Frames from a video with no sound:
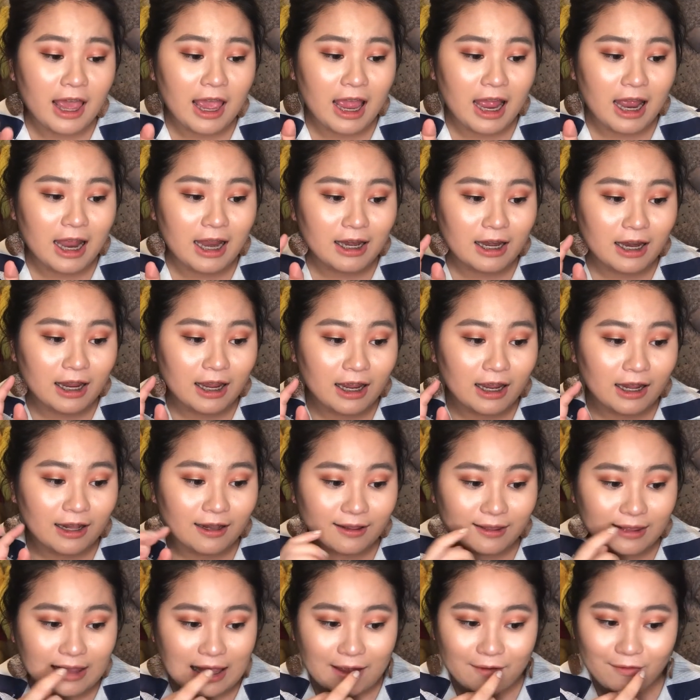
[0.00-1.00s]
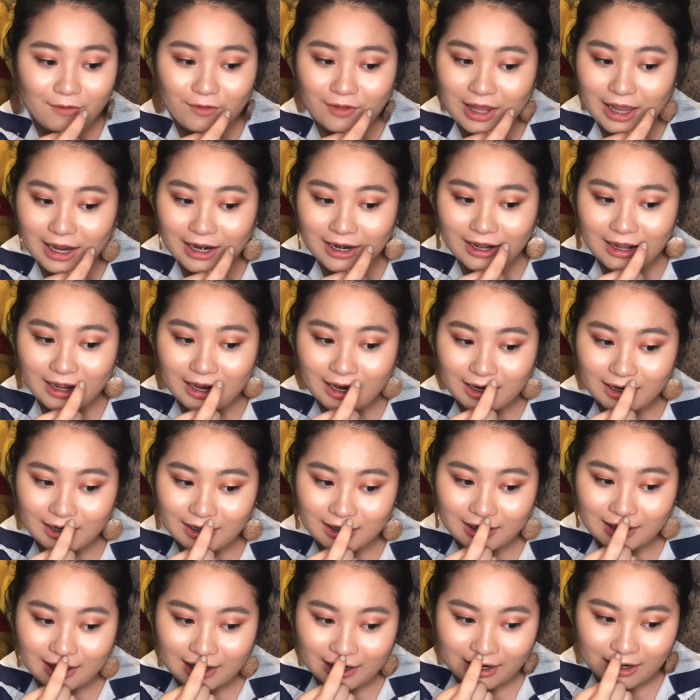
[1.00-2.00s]
and it left like
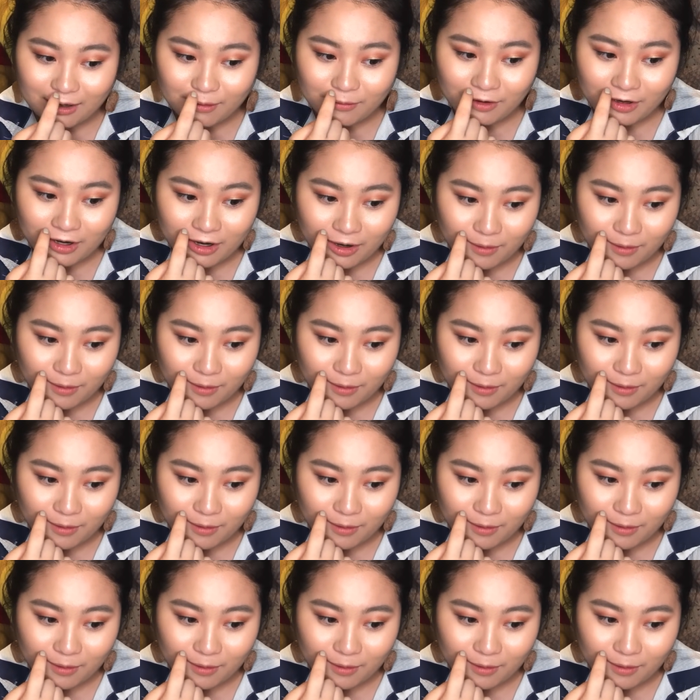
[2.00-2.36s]
kind of like an